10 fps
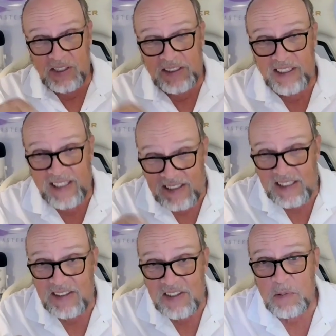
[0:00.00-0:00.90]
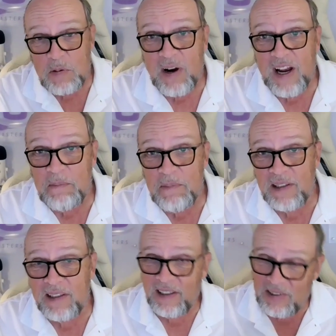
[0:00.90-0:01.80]
click the links, hit the subscribe
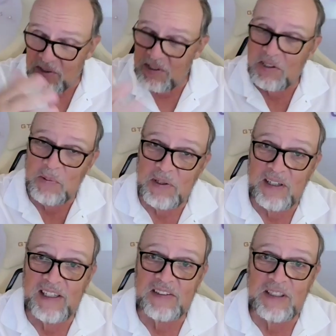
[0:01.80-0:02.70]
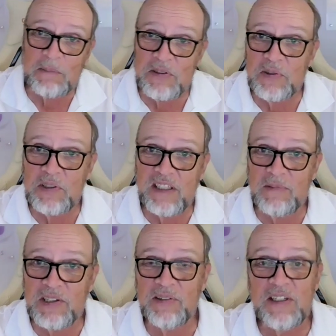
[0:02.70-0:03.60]
button there so you know when our next episode
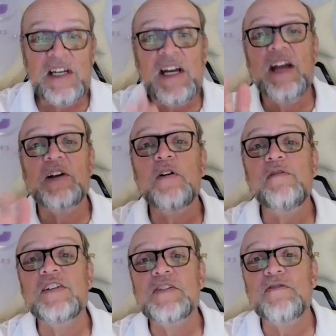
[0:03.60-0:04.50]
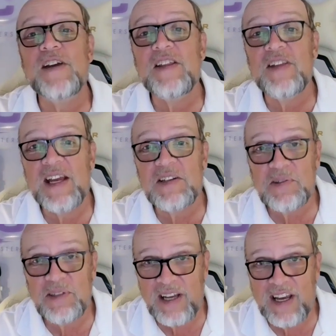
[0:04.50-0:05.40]
comes out. And go visit
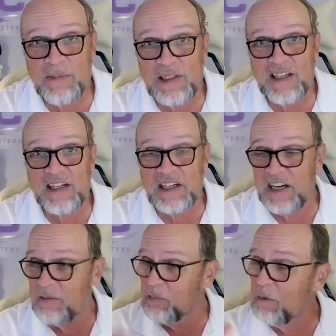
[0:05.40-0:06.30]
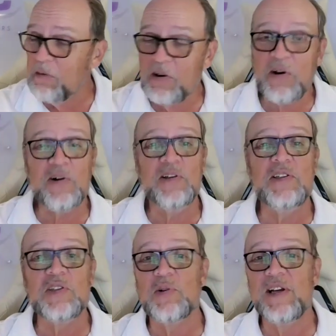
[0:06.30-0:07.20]
faithcasteracademy.com. we put all
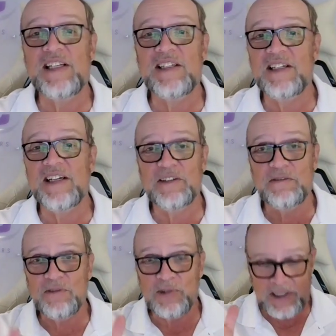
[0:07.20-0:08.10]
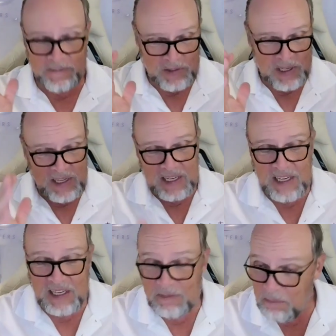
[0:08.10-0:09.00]
this training together for you.
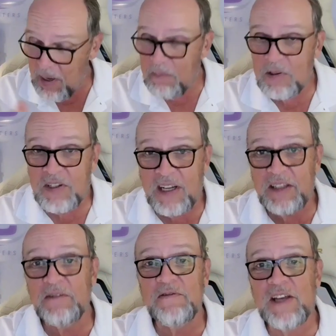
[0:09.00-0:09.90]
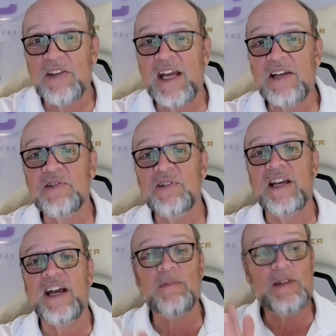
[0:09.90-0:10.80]
And members on the Faithcaster
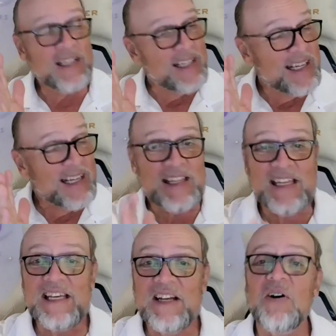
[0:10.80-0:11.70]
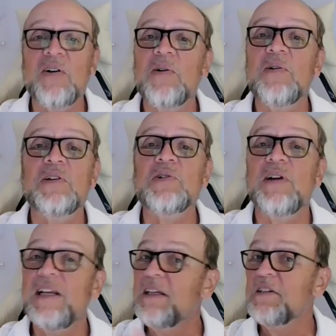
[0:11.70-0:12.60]
Academy, they get all the
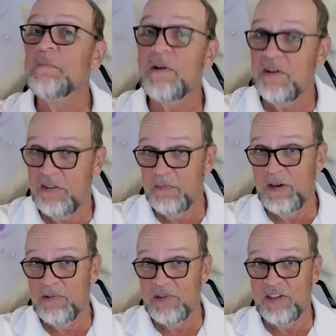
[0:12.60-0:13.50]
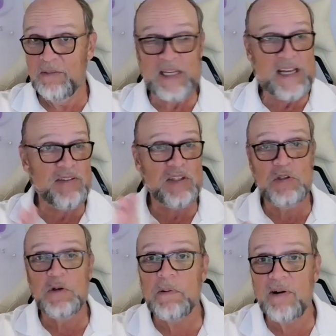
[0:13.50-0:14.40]
training as part of their membership, even the
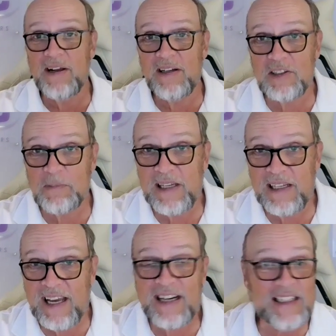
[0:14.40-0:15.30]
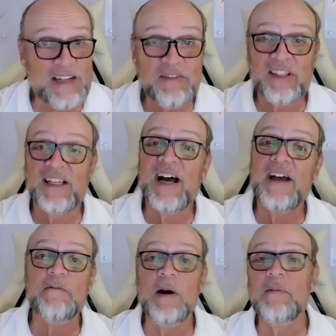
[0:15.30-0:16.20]
new products being added, even the
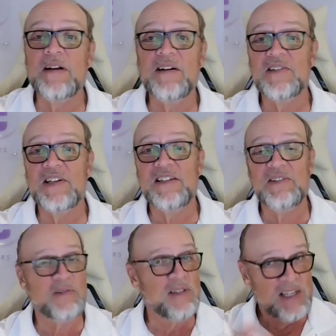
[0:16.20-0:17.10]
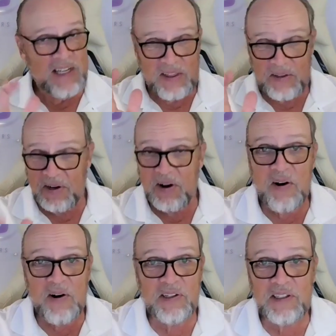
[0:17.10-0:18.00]
live webinars I do. They're
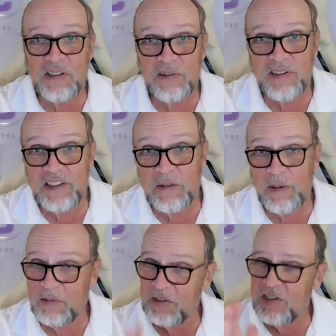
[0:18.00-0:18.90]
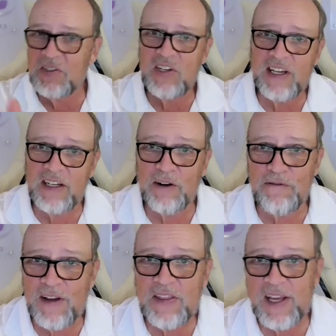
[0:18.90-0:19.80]
all included in your membership. Just check it out,
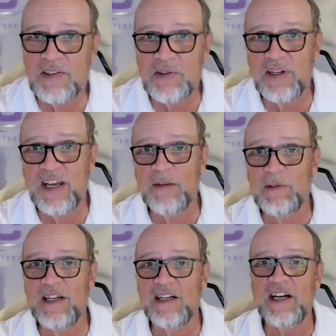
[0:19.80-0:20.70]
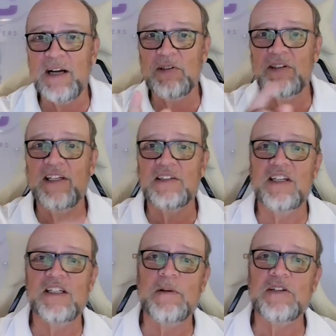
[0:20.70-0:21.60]
faithcasteracademy.com. Till next
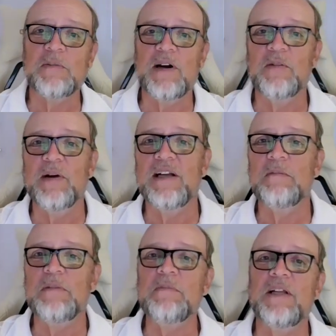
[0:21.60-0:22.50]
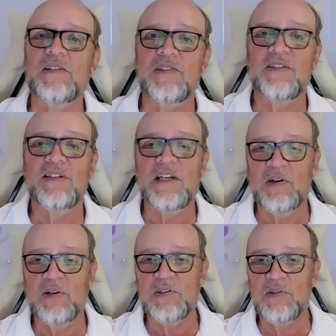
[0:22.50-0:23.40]
time, it's Pastor Byron Line. Be blessed
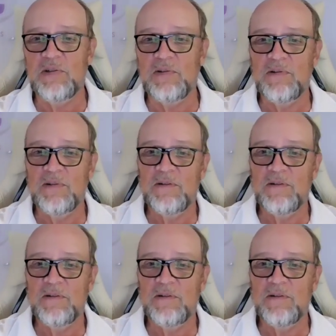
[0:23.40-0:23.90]
in all that you do.